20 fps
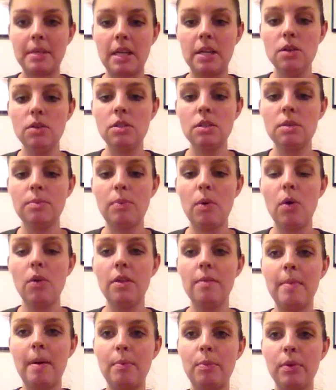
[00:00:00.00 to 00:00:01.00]
I used to pull
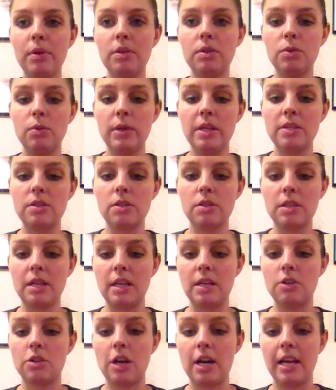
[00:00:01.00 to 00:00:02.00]
them up with tweezers
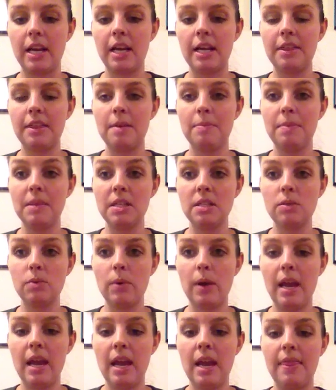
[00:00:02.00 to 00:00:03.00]
and try and cut them this
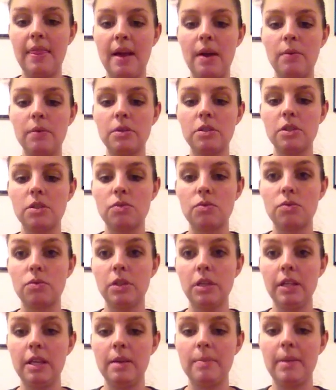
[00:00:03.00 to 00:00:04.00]
way, and that was just
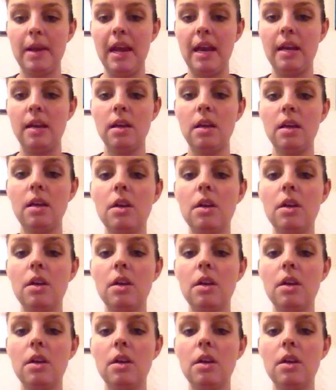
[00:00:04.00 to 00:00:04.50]
really a pain.